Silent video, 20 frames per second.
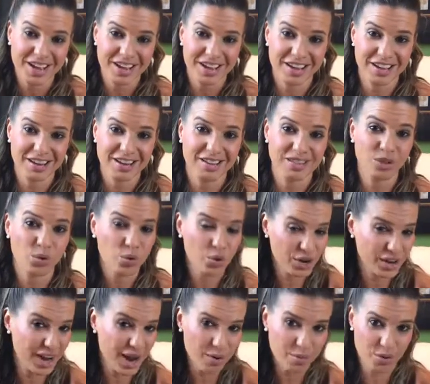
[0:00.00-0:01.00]
in the
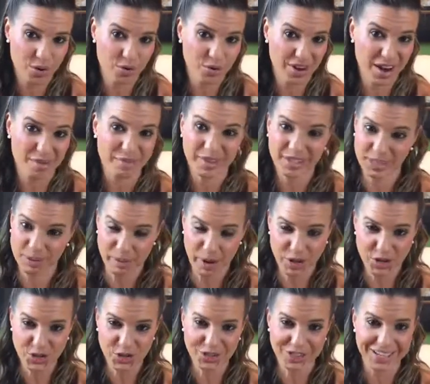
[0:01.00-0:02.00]
workout program
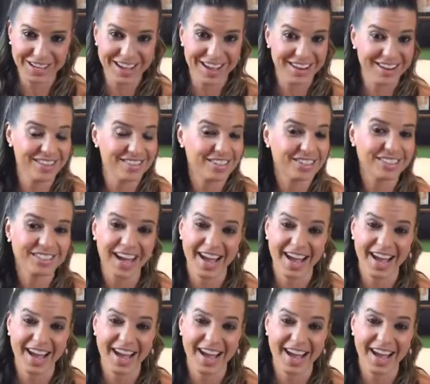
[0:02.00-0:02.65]
especially, and in the